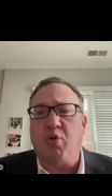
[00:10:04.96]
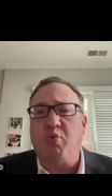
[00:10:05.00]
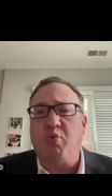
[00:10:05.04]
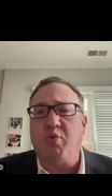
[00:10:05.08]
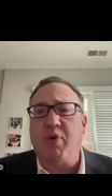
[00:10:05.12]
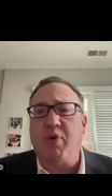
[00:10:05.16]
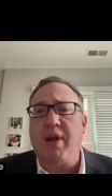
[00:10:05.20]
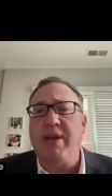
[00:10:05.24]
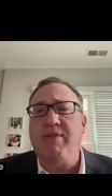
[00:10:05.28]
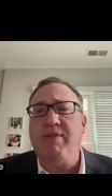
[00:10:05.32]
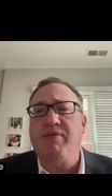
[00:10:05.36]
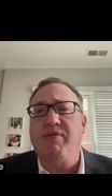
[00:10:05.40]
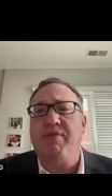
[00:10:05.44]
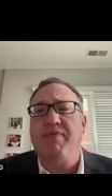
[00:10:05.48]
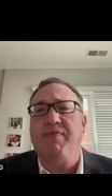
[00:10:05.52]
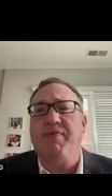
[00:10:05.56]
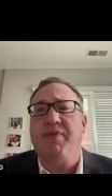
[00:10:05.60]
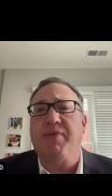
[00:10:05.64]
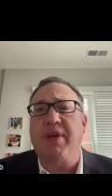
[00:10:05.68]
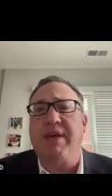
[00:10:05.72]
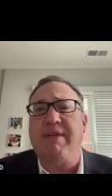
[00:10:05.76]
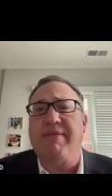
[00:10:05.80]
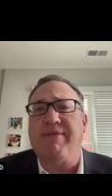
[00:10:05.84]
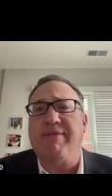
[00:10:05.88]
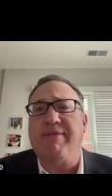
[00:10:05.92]
a whole range of
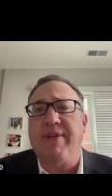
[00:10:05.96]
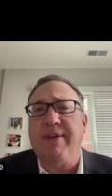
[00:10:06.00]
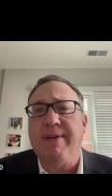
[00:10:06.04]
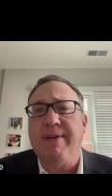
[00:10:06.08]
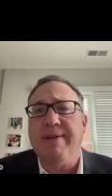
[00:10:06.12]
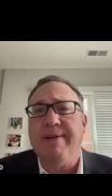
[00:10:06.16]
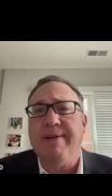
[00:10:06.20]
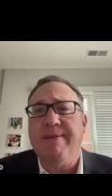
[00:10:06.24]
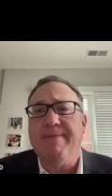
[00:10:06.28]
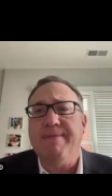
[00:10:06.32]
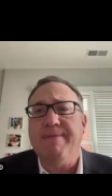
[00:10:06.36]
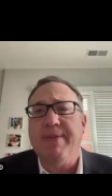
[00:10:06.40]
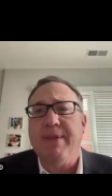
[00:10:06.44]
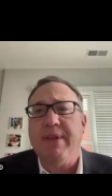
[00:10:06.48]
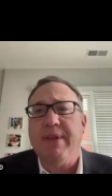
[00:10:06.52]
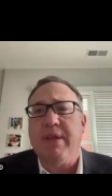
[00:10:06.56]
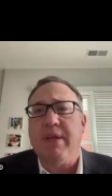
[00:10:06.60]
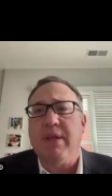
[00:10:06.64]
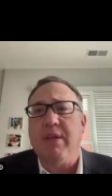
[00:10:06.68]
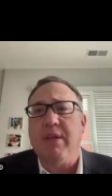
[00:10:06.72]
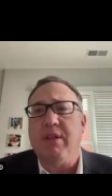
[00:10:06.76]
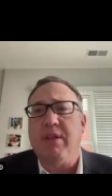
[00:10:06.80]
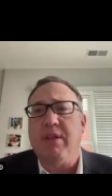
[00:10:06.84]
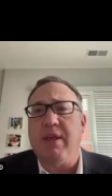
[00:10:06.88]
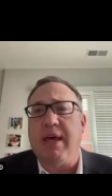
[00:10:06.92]
things
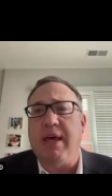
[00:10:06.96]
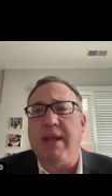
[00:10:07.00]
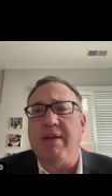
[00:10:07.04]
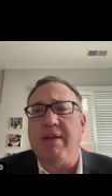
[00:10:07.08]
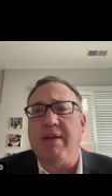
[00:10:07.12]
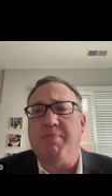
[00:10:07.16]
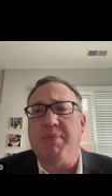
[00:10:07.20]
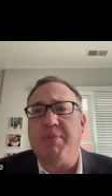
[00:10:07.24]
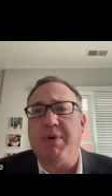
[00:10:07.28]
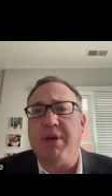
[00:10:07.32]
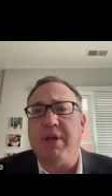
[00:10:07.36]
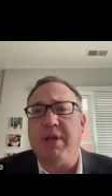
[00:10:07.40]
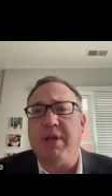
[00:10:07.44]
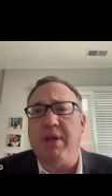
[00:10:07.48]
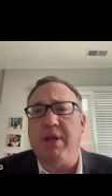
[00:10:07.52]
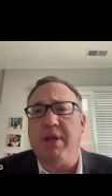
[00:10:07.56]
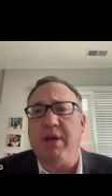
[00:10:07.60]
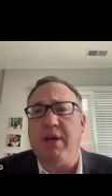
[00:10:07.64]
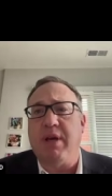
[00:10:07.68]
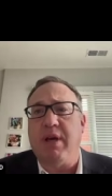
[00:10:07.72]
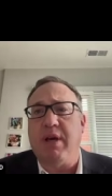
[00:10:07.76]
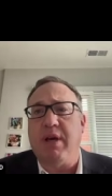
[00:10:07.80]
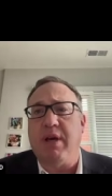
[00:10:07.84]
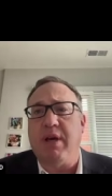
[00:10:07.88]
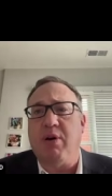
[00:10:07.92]
that have been
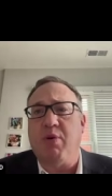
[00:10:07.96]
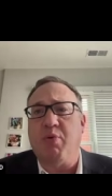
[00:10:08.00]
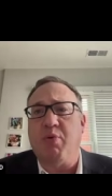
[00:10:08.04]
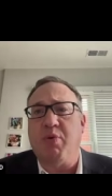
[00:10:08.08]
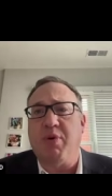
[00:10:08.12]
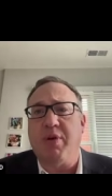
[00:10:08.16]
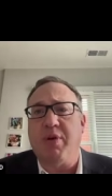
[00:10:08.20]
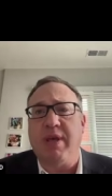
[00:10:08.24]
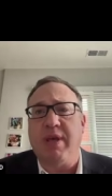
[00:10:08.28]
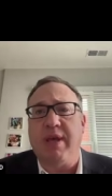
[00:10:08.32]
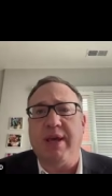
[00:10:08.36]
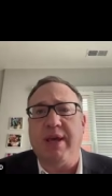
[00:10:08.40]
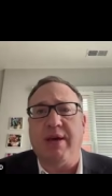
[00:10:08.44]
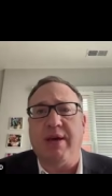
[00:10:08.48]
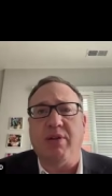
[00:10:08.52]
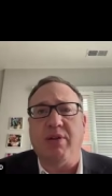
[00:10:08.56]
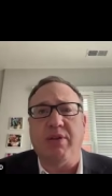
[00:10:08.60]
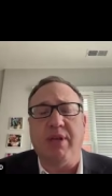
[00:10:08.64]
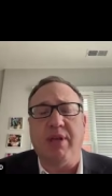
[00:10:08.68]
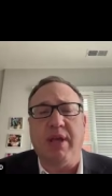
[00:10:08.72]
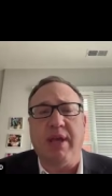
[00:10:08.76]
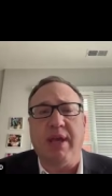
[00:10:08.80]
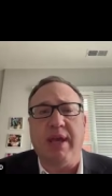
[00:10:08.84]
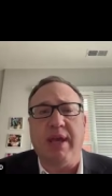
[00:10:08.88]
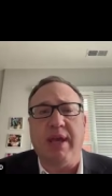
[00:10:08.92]

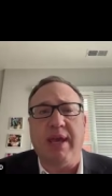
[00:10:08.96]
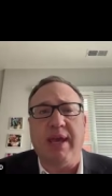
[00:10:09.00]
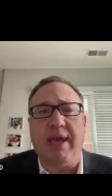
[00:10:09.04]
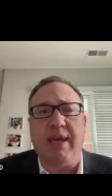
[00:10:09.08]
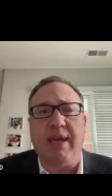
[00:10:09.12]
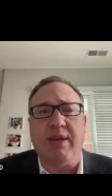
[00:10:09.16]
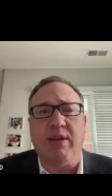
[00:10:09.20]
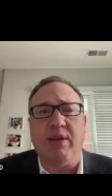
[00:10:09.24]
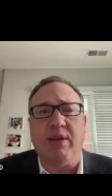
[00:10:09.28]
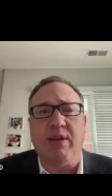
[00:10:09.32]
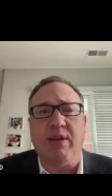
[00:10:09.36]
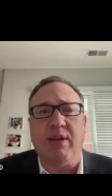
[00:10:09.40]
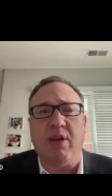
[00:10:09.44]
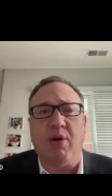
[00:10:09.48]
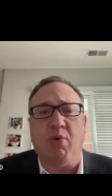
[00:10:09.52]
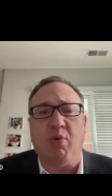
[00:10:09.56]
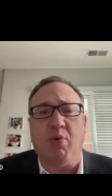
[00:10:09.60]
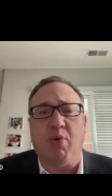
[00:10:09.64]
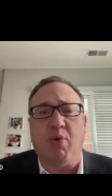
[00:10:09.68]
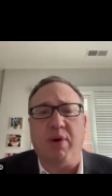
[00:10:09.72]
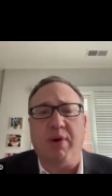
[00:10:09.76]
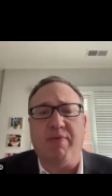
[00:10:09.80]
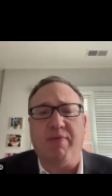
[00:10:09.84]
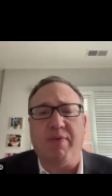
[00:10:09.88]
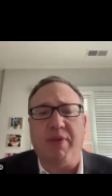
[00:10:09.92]
withheld. And,
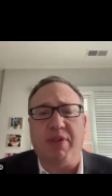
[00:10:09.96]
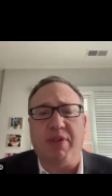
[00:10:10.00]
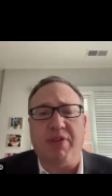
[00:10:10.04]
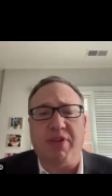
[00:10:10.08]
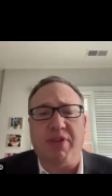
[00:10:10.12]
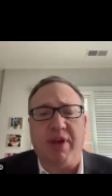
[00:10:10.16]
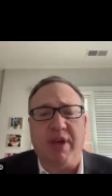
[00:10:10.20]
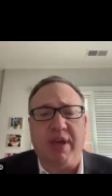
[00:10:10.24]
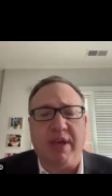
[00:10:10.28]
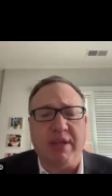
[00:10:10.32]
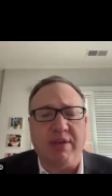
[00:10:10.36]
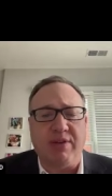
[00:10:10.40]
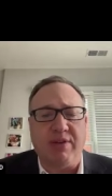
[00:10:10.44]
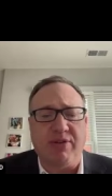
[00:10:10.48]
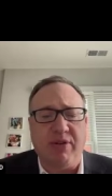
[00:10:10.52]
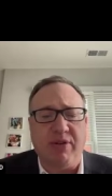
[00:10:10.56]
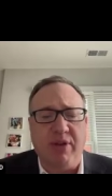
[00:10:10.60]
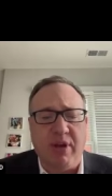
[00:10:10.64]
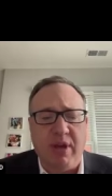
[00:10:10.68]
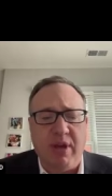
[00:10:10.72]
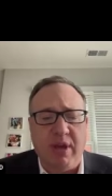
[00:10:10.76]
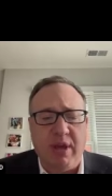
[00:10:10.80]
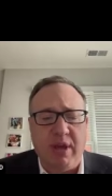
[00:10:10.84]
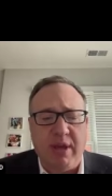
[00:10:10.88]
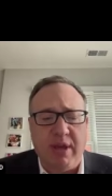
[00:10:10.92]
one of the things
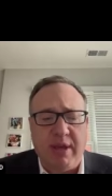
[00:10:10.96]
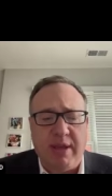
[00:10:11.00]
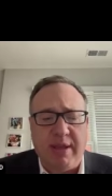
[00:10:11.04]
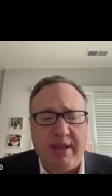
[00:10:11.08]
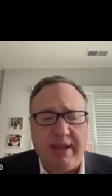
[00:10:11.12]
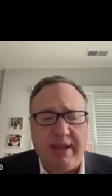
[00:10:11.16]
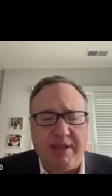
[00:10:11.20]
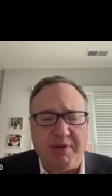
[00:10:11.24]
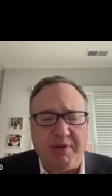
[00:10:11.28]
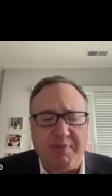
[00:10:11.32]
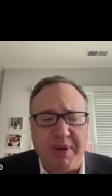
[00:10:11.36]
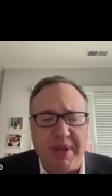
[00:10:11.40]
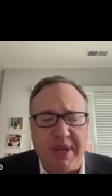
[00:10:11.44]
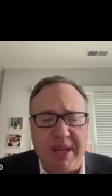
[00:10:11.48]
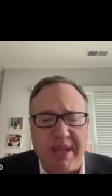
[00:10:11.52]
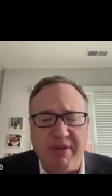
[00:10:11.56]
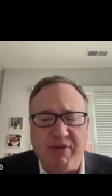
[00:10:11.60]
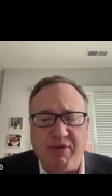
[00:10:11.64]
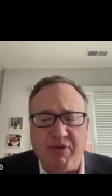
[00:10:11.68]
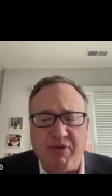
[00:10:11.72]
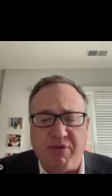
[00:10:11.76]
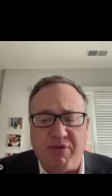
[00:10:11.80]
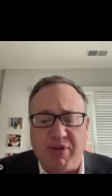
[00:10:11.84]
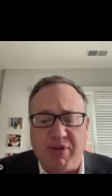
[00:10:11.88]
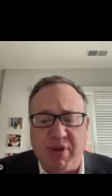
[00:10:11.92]
that's been
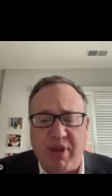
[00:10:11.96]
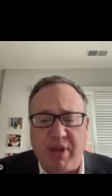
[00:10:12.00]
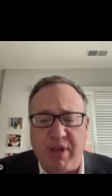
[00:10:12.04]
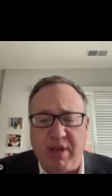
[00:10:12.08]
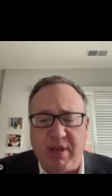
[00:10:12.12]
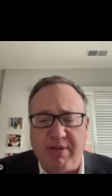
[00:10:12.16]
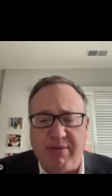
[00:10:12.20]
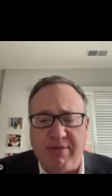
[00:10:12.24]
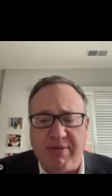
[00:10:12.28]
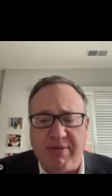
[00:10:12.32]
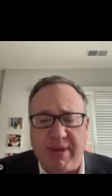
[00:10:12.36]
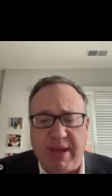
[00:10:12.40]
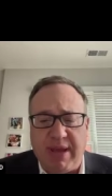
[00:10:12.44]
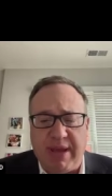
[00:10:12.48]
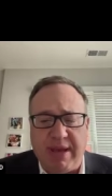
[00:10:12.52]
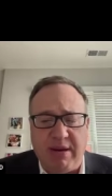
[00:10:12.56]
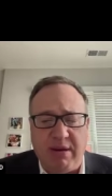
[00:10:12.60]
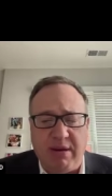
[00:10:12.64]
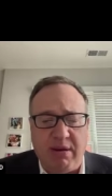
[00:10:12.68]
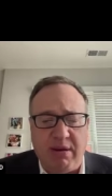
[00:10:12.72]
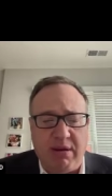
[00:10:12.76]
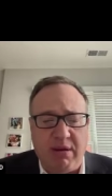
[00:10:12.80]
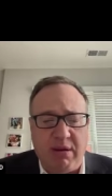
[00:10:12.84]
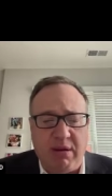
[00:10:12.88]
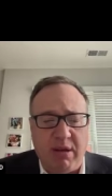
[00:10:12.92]
interesting is
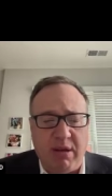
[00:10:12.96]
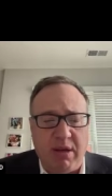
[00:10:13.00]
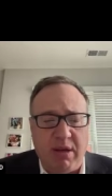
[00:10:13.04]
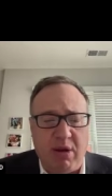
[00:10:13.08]
that,